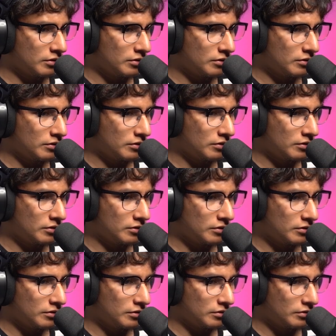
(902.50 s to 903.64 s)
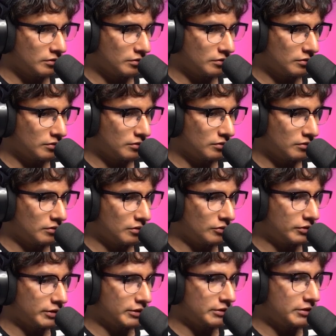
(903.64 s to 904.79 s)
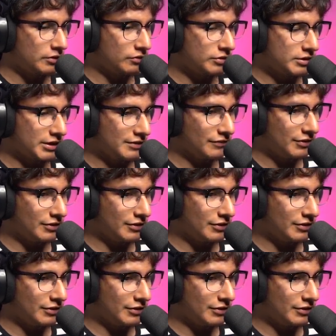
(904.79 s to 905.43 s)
chase you. Okay, go save her.